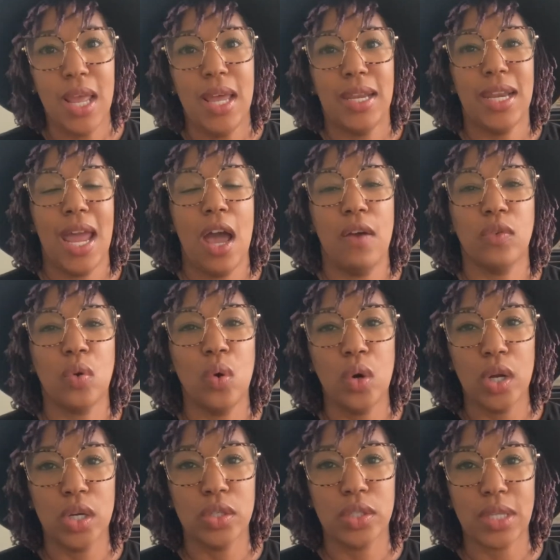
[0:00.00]
Now, of
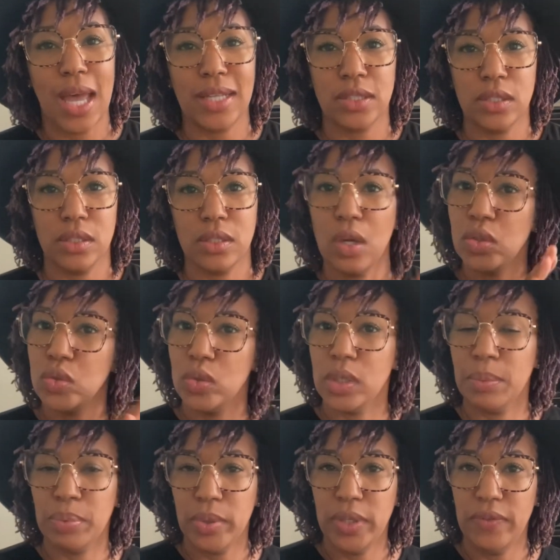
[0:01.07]
course, I told you in a
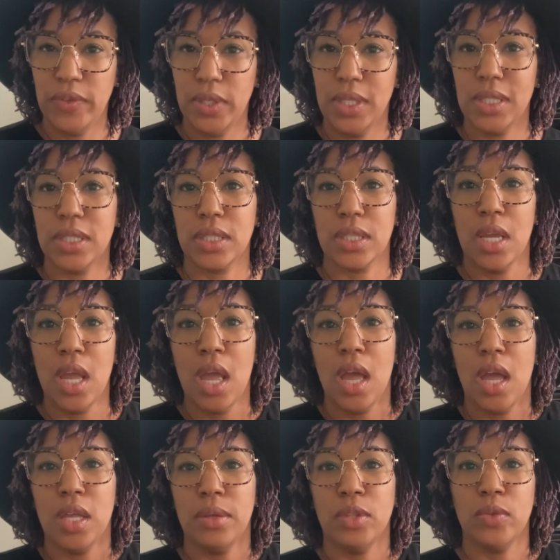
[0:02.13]
previous
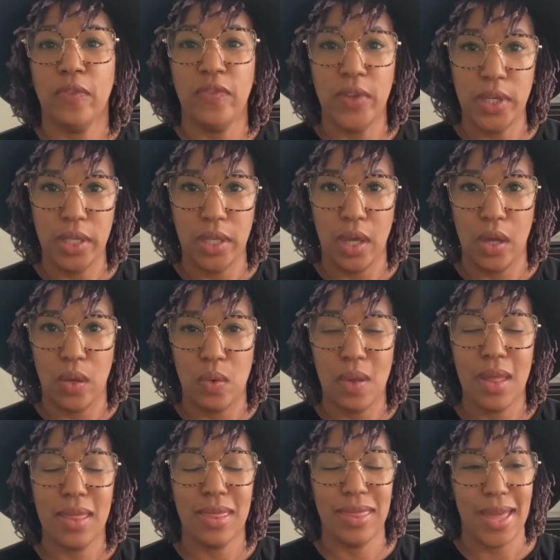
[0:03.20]
video
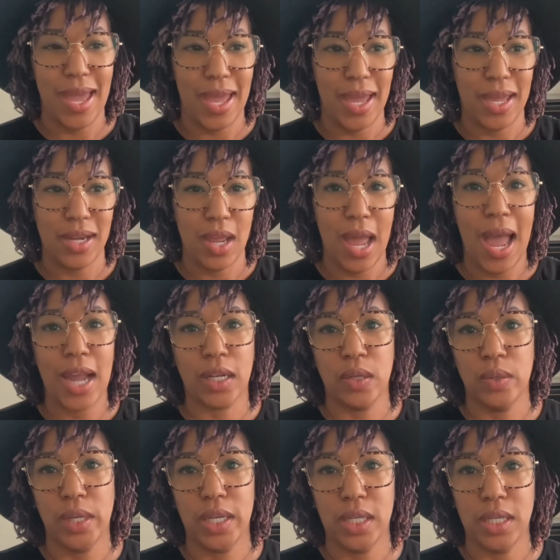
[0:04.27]
that I
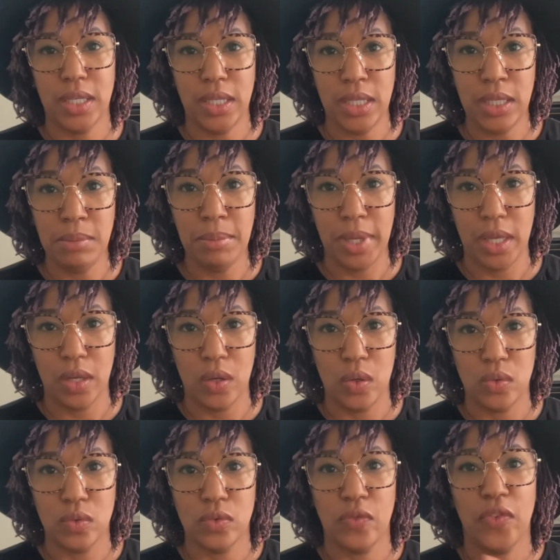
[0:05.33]
created an
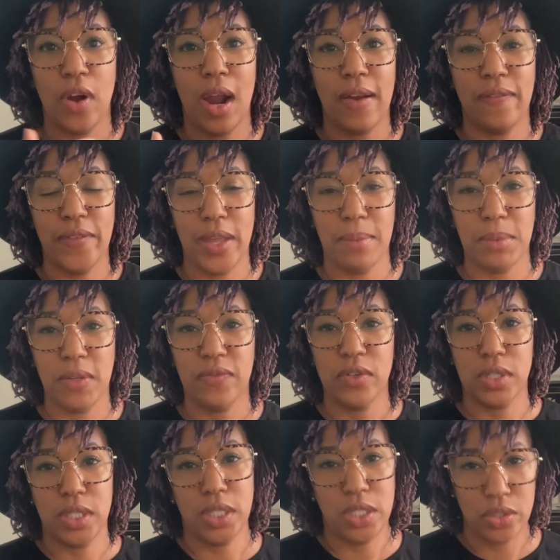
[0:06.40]
email for our family for
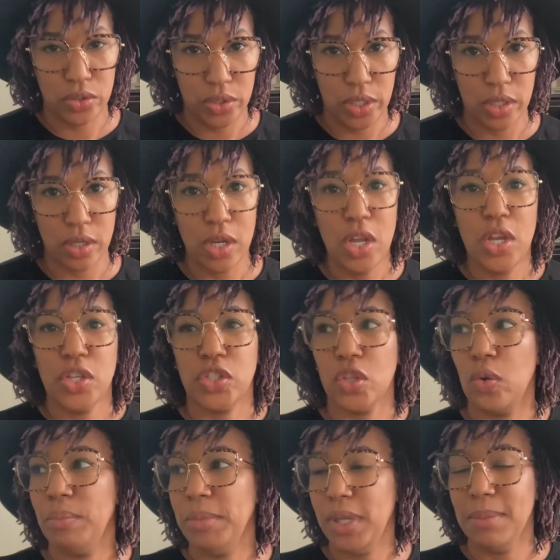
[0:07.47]
senior year.
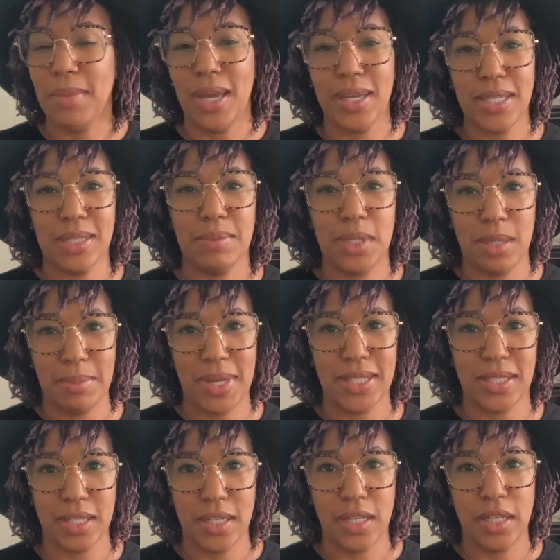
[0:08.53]
So me, my husband, and my
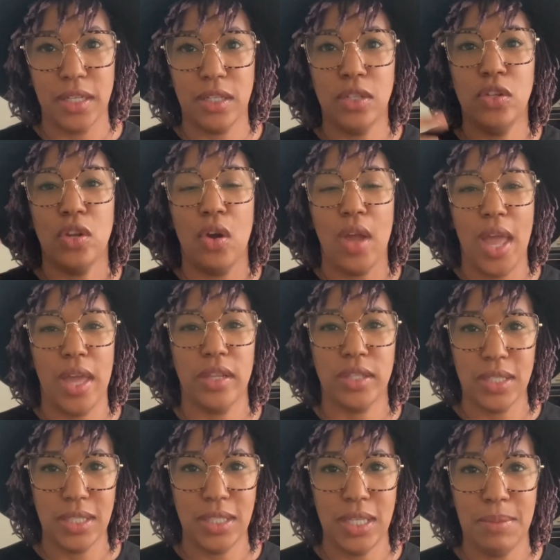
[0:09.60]
son, you know, had
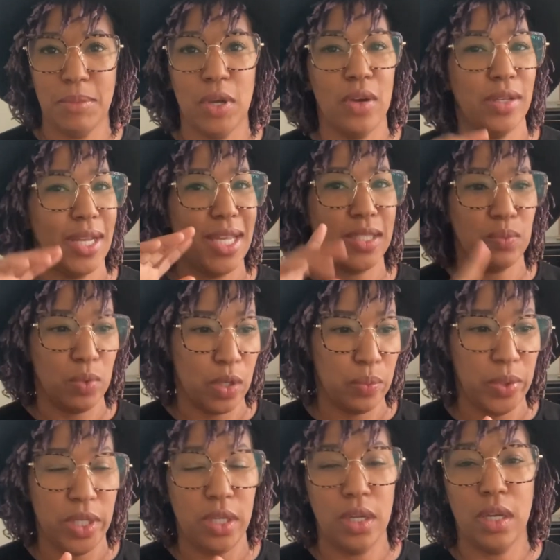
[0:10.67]
this email, and that's where
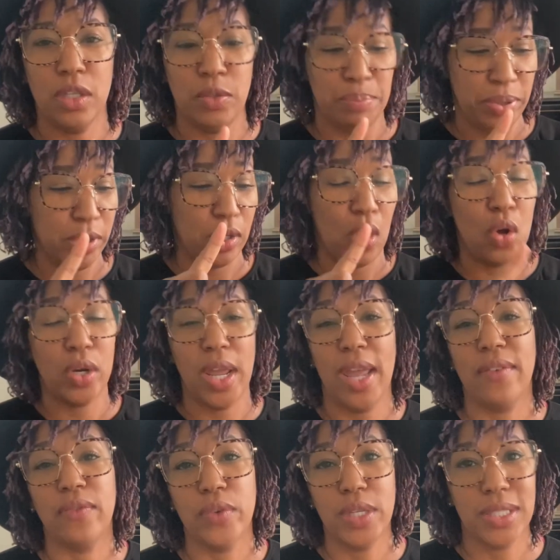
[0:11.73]
we put on
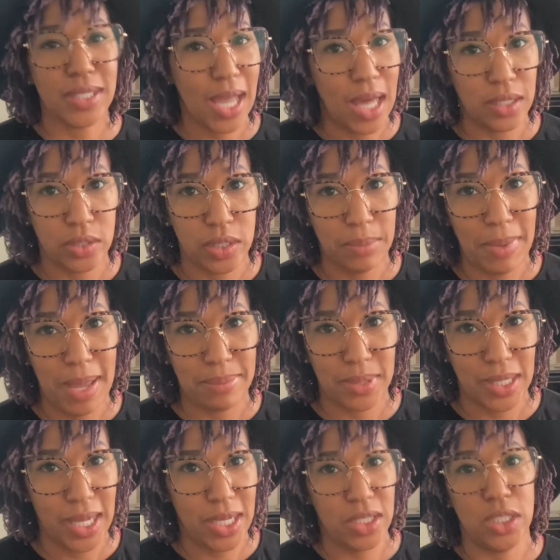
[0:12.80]
every scholarship
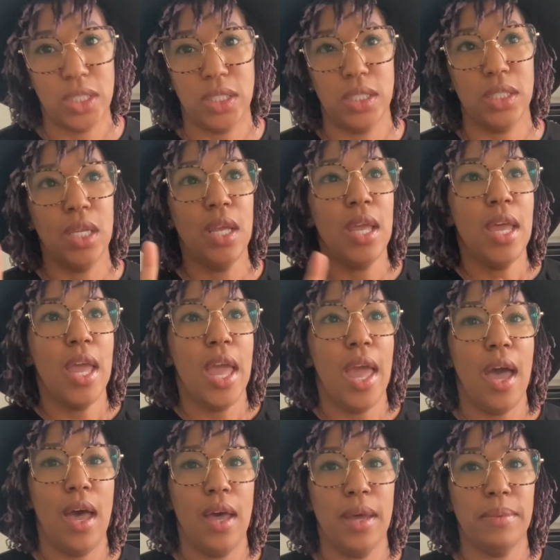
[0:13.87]
application.
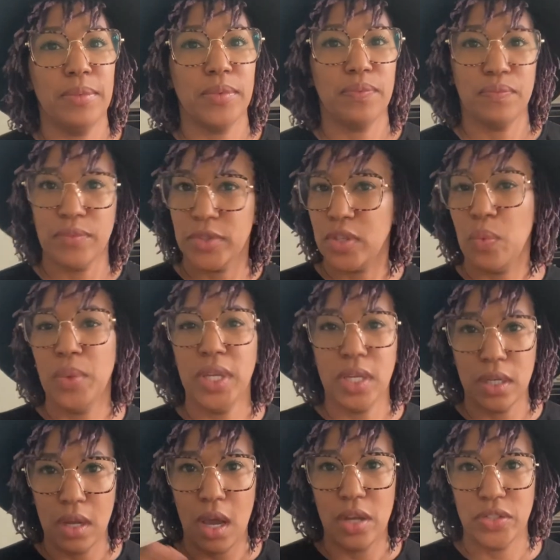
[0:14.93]
So we
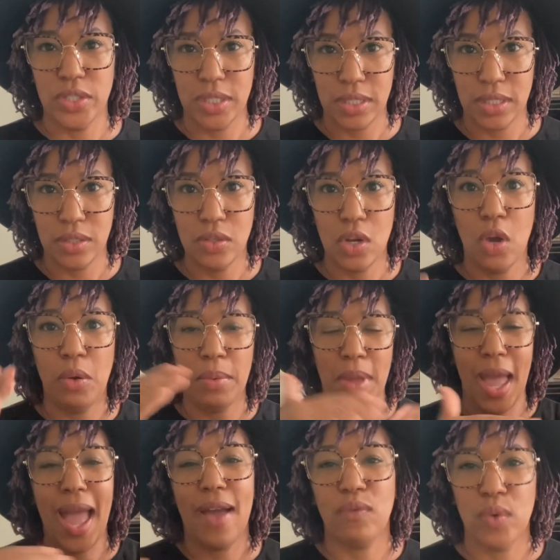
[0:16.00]
can all just, you know,
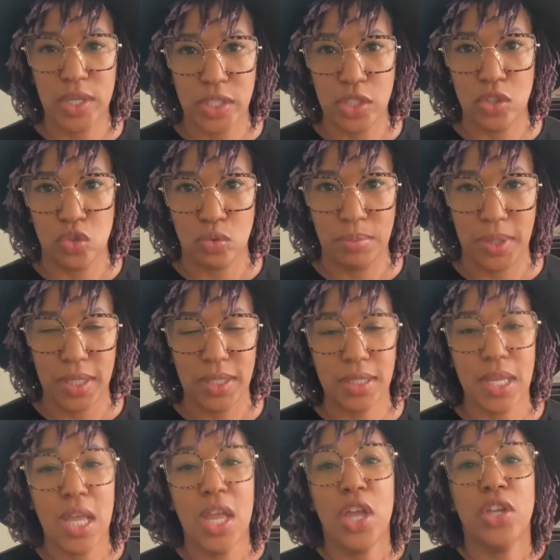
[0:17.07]
have one central place.
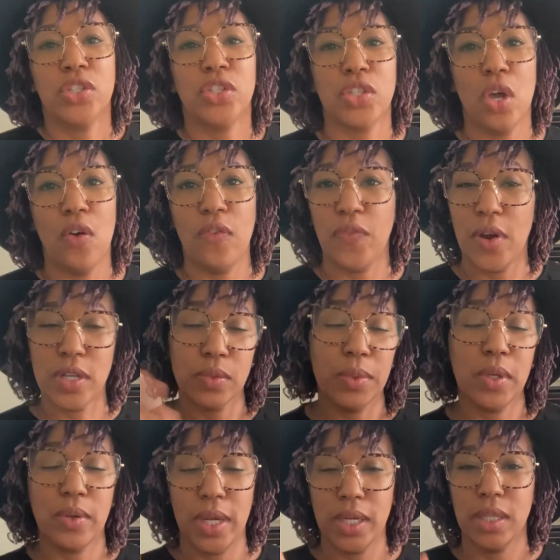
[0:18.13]
So first we
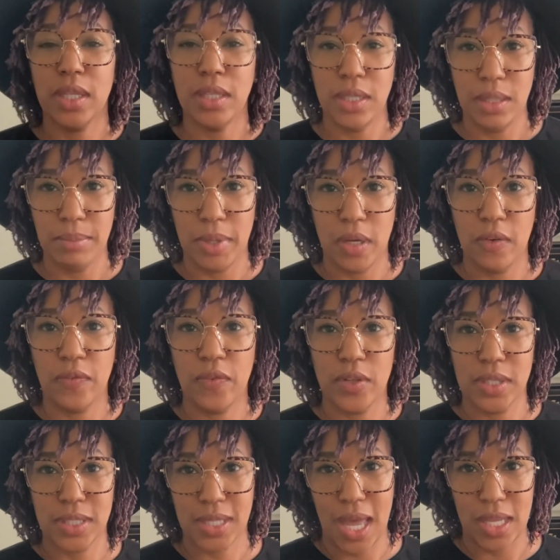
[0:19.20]
created the email for
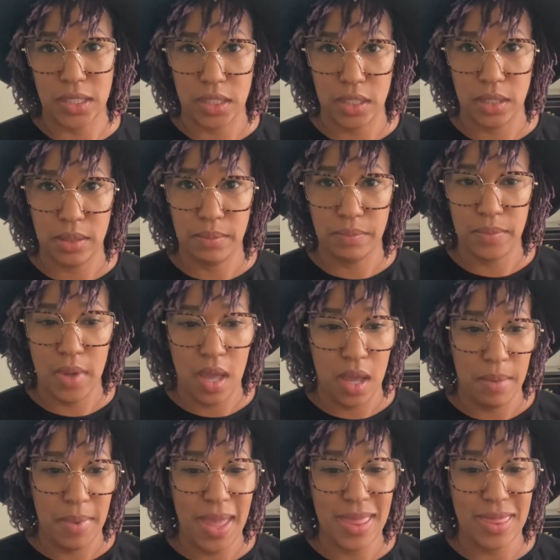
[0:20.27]
the scholarship,
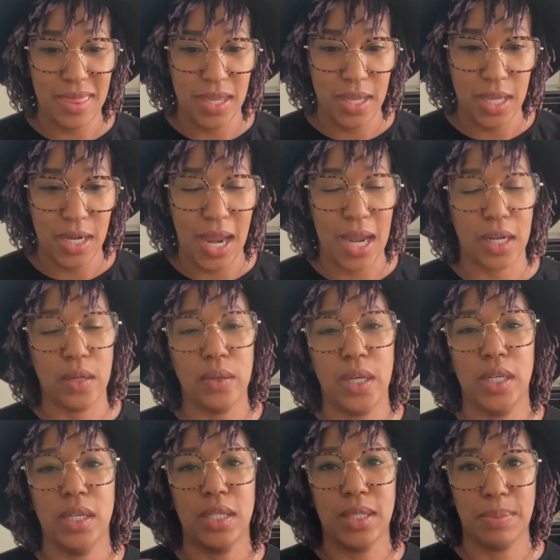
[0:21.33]
and then I
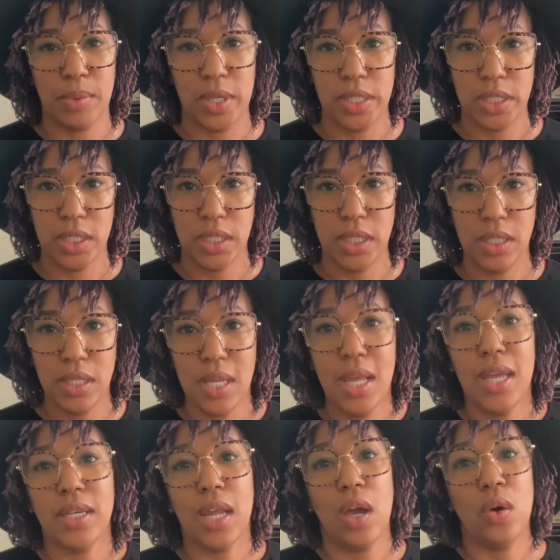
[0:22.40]
created a spreadsheet.
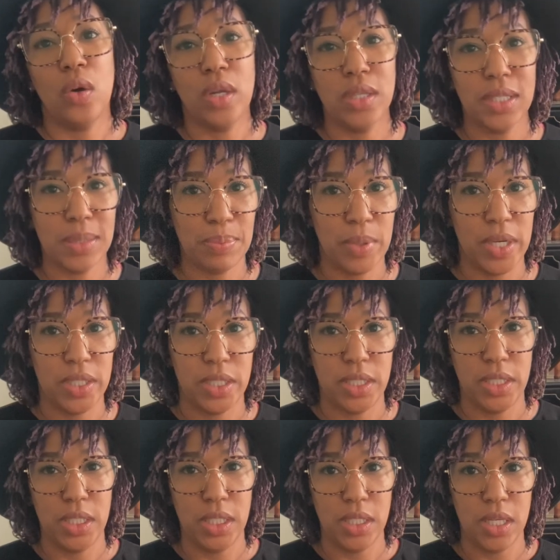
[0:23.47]
Now on the
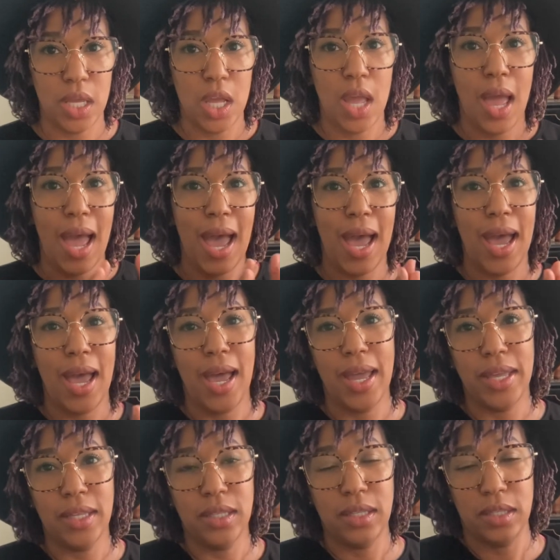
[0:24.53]
spreadsheet,
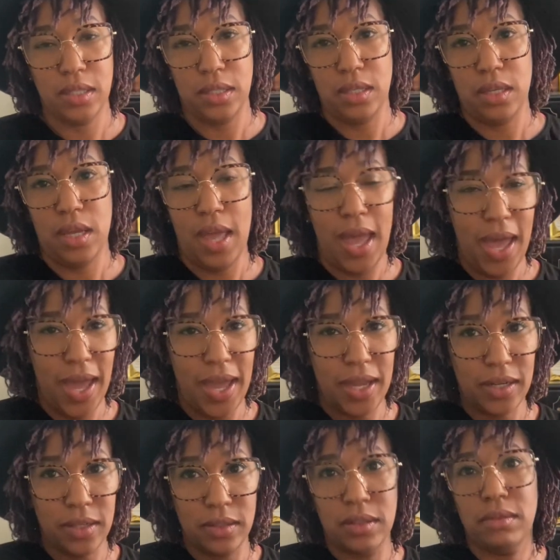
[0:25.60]
I had
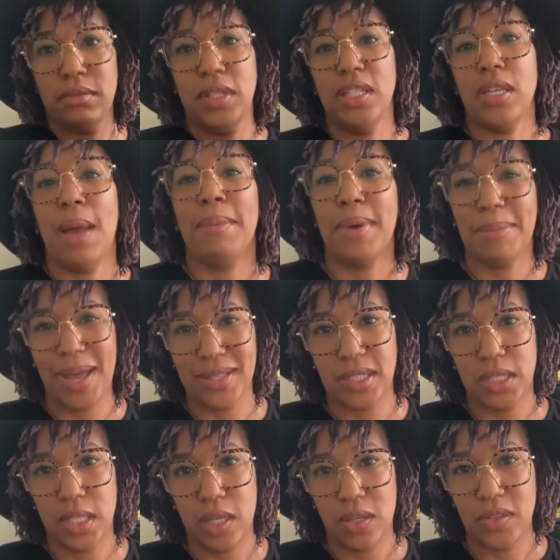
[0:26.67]
these, I'm about to
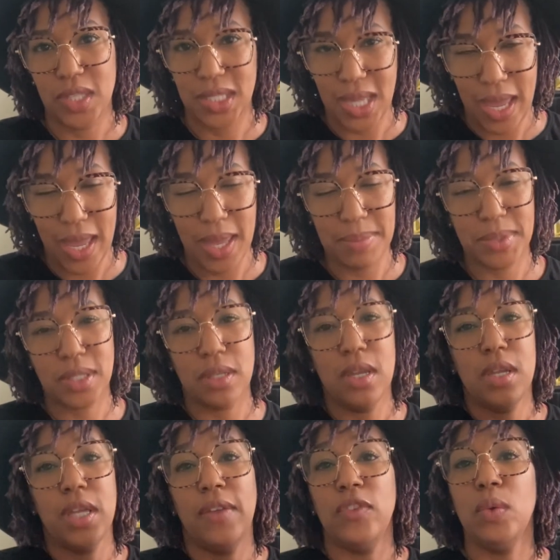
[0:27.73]
tell you the tabs
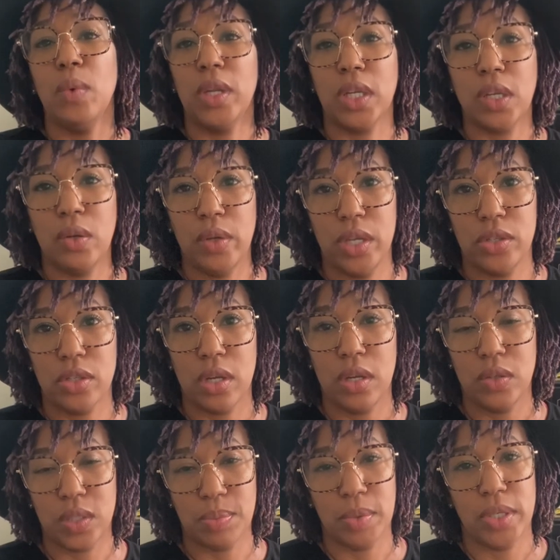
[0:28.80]
if you want to create your
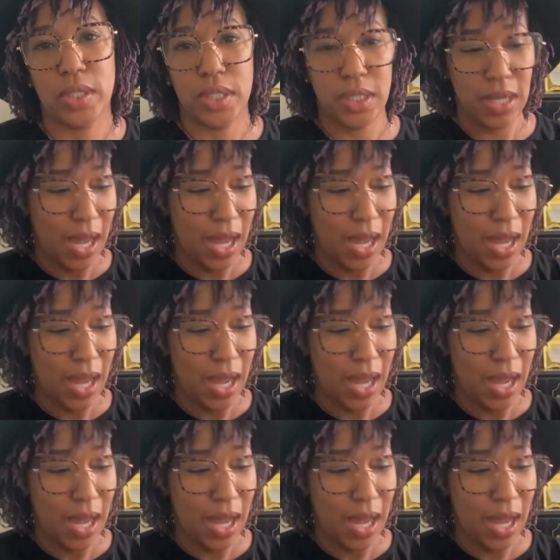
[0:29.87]
own spreadsheet.